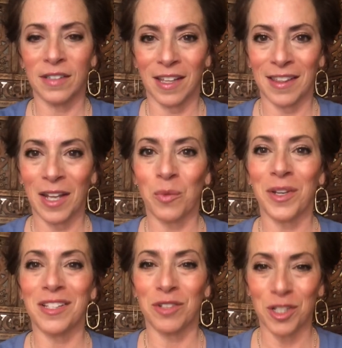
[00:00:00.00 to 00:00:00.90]
And then
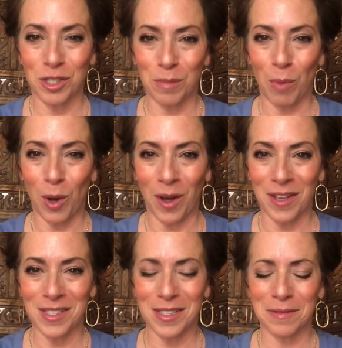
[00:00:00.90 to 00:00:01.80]
we just
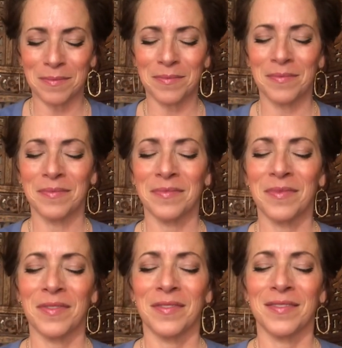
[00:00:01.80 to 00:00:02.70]
pause,
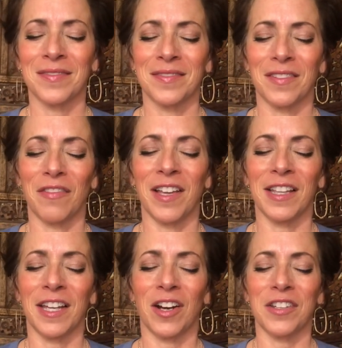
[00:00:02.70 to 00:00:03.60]

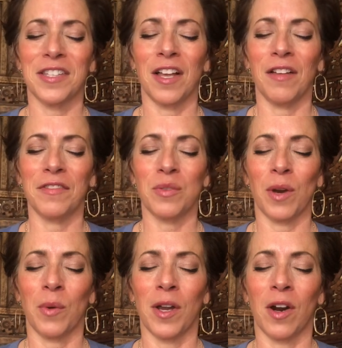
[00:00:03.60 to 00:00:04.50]
feeling ourselves
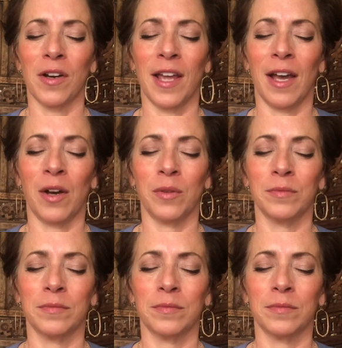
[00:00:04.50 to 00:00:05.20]
where we are now.